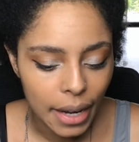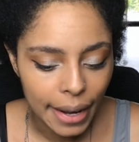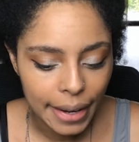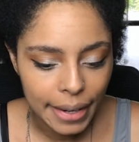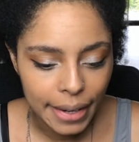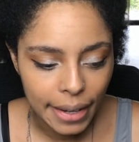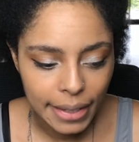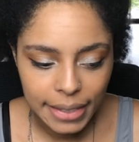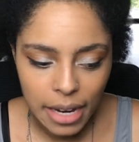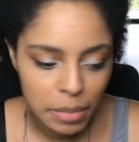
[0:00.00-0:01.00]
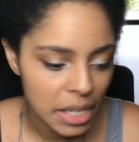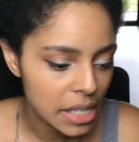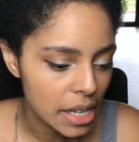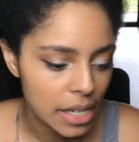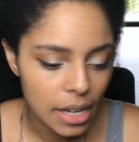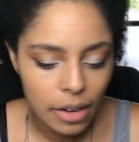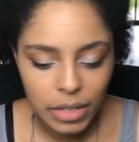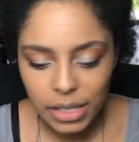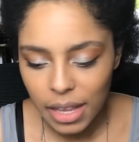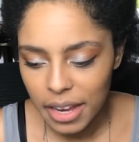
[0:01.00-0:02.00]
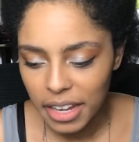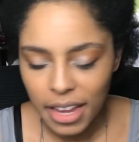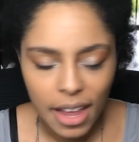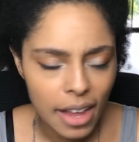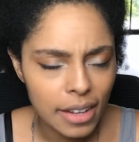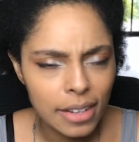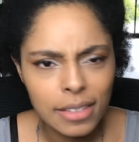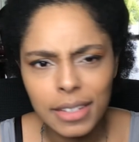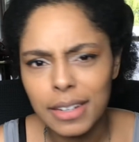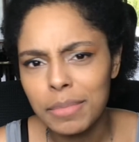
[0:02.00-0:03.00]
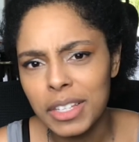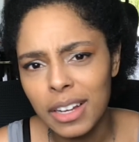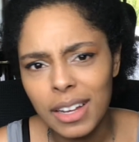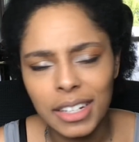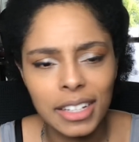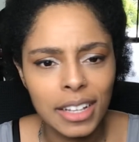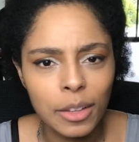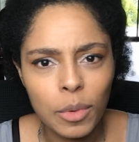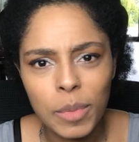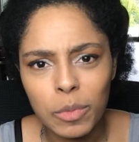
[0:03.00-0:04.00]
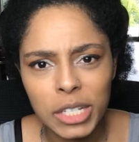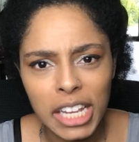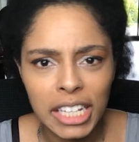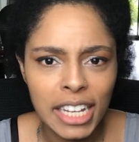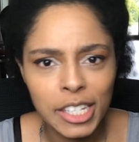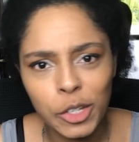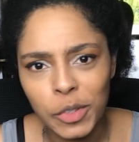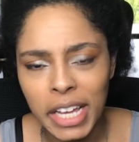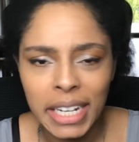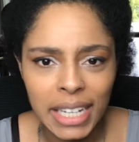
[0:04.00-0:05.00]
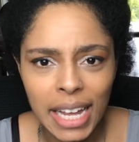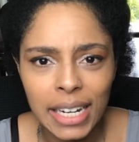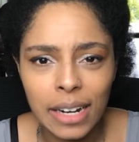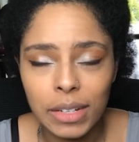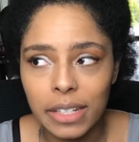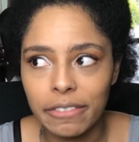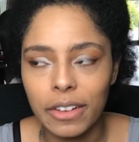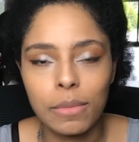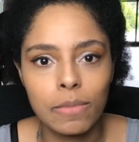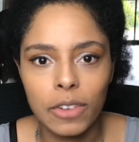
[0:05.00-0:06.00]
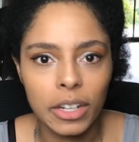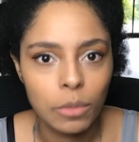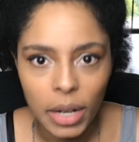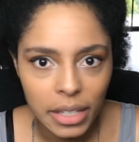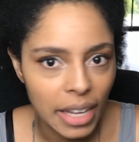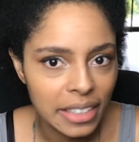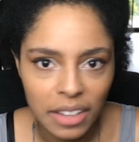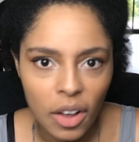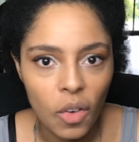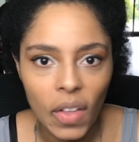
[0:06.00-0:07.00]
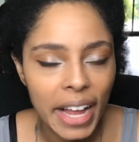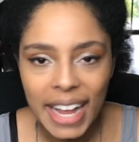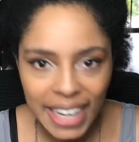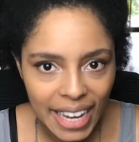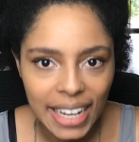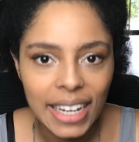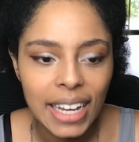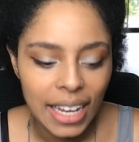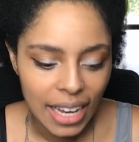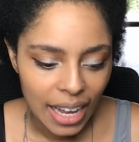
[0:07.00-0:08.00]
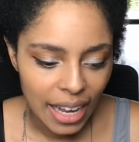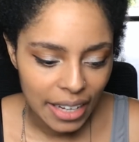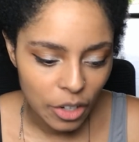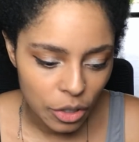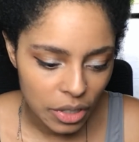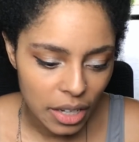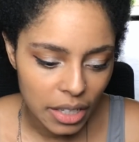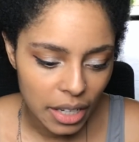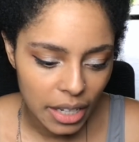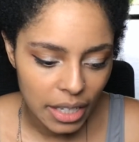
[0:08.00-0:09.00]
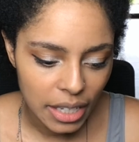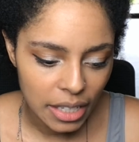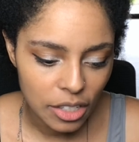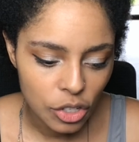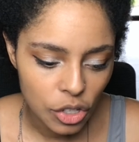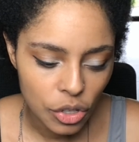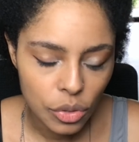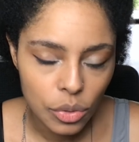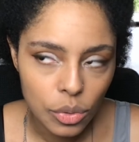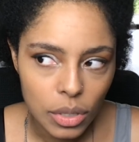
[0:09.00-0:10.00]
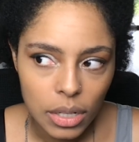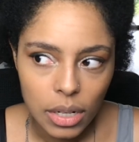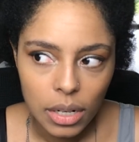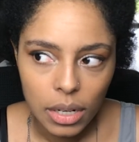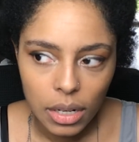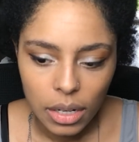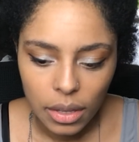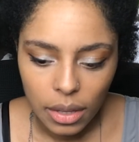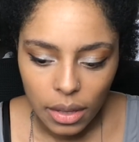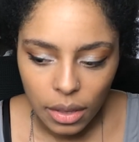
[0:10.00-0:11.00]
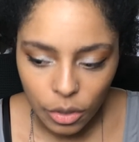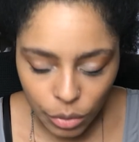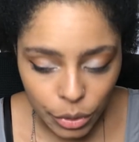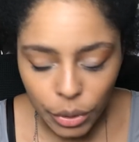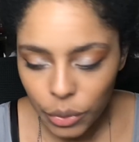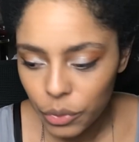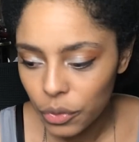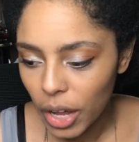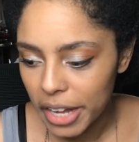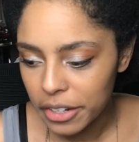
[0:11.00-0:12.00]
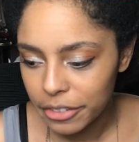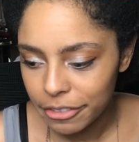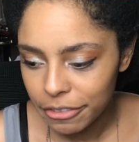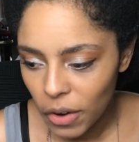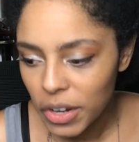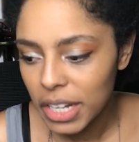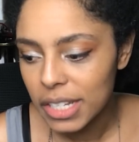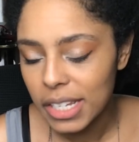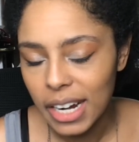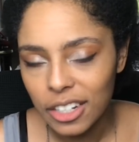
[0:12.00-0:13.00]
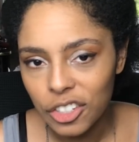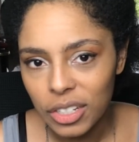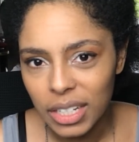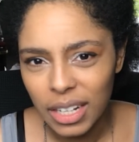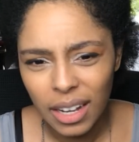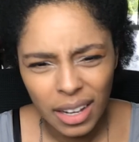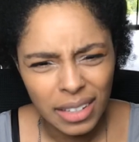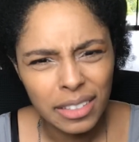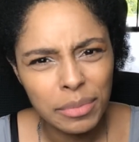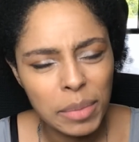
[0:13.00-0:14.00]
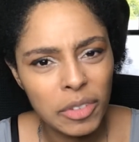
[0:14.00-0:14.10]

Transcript: I got like 10 minutes in and I was like, yeah, I killed it. I'm done. And then the woman was like, let's do that again. And I was like, fucking what? Like, no, like I can't. I could not get into the groove. I couldn't focus. It actually kind of made me